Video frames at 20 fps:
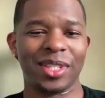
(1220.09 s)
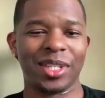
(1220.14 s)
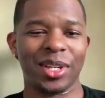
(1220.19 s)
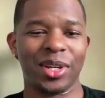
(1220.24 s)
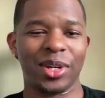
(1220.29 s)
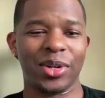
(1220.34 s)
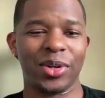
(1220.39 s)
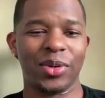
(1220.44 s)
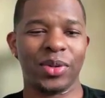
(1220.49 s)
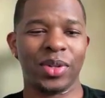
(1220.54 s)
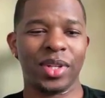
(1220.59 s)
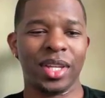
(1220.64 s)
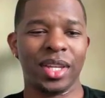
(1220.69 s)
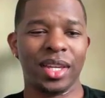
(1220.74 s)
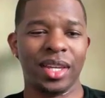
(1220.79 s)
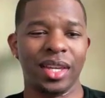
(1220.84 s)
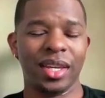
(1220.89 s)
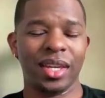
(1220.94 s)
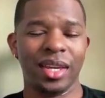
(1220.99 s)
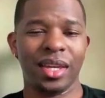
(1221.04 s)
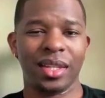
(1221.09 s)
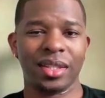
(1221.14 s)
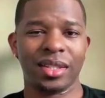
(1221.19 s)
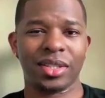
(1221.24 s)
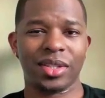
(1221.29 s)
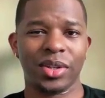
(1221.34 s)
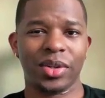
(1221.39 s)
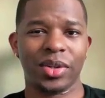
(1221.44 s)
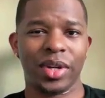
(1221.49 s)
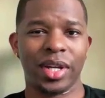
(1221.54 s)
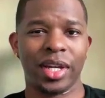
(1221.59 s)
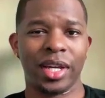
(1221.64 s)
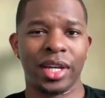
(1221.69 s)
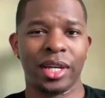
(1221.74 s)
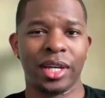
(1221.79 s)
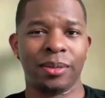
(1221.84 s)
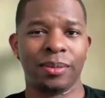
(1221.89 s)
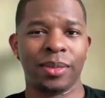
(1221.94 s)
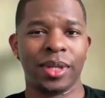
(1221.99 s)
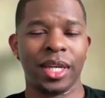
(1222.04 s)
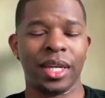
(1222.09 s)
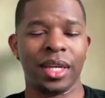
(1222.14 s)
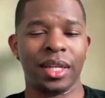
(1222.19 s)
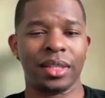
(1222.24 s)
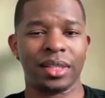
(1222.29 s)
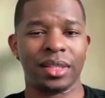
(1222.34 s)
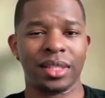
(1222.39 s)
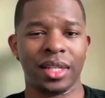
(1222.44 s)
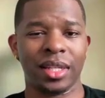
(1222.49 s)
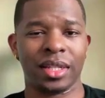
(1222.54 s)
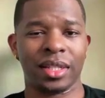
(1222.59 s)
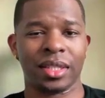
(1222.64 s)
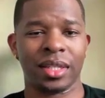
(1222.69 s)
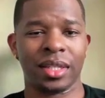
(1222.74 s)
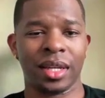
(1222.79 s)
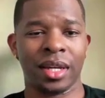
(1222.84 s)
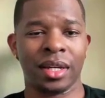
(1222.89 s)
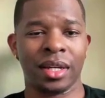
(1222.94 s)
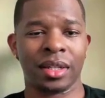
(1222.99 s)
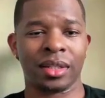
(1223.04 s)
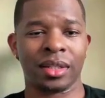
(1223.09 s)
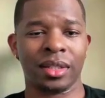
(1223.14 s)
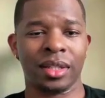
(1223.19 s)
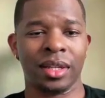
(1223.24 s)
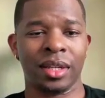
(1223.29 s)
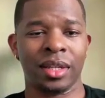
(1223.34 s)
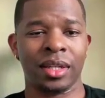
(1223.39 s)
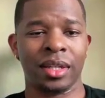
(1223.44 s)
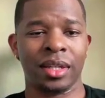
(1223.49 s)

So Instagram and TikTok